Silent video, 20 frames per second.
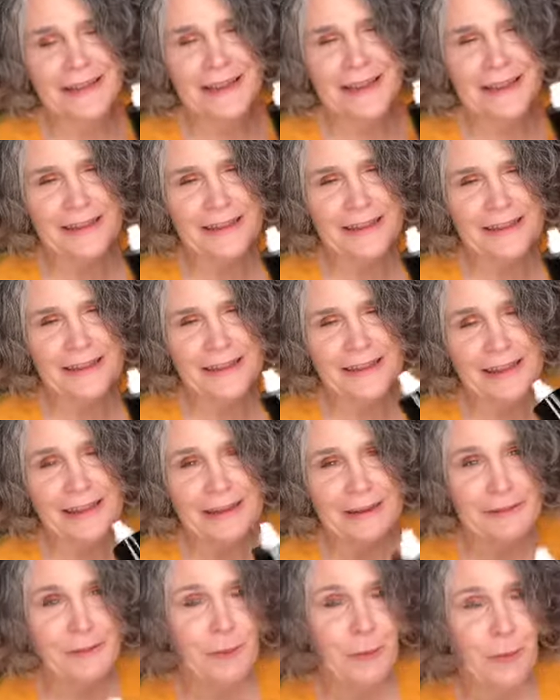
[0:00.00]
I think
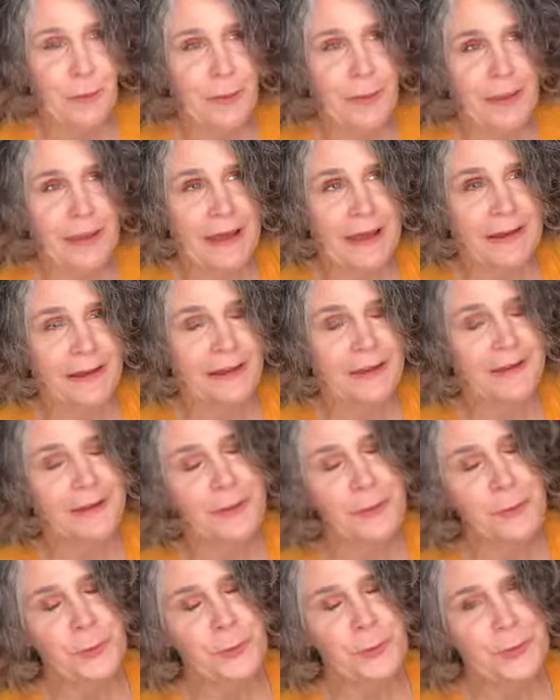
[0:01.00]
Kenneth Cole Black
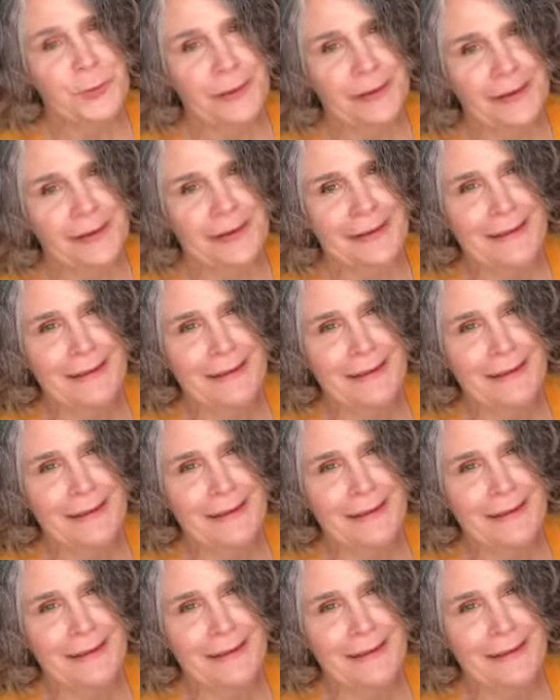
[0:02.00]
would be